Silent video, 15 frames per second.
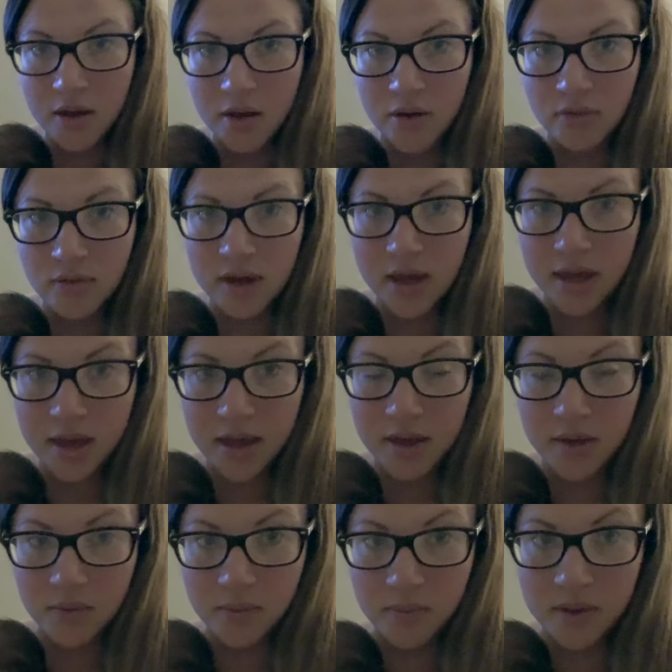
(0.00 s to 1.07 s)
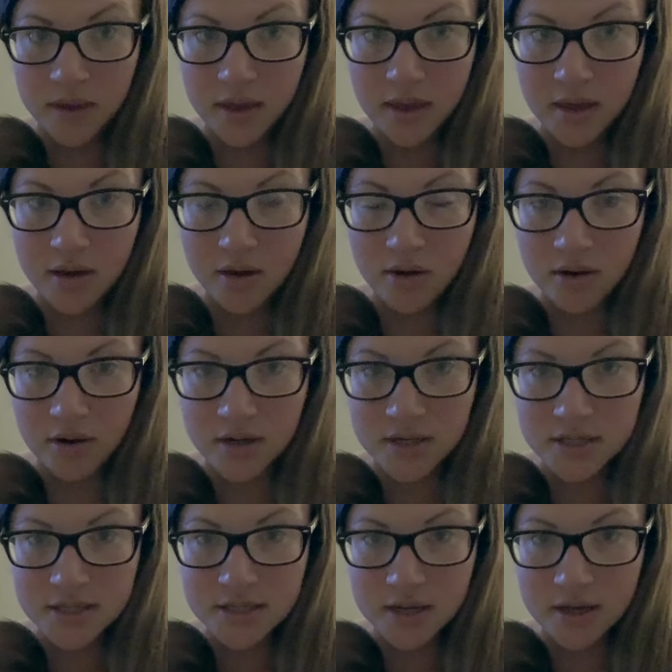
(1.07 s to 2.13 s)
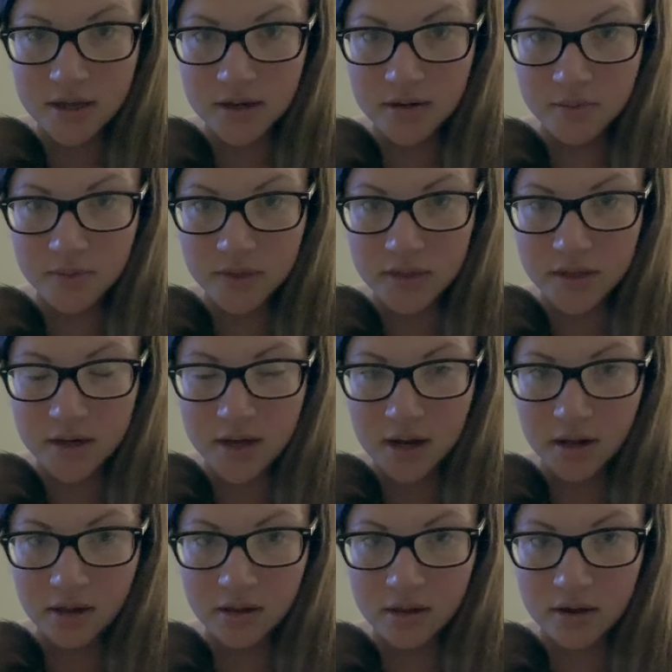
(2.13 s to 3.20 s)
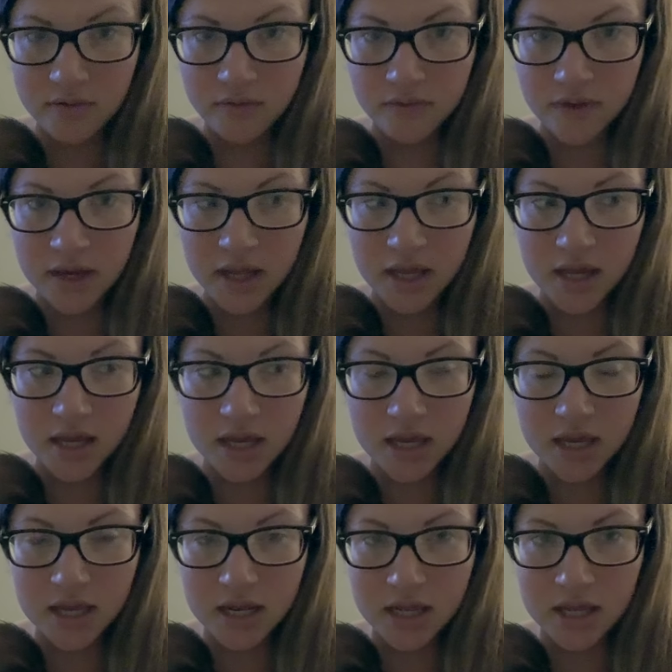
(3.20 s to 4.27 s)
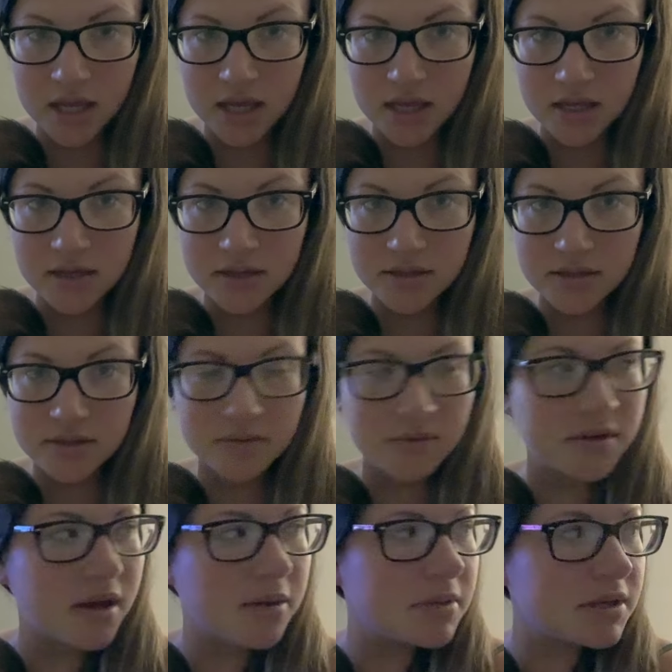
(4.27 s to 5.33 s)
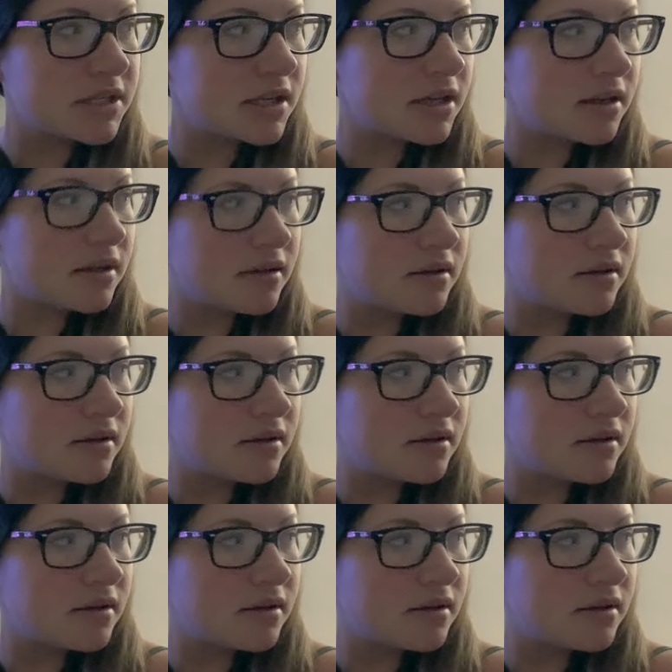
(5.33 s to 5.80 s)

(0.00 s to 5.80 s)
Okay, yeah. We are done with the nine o'clock feeding. It is, what time is it?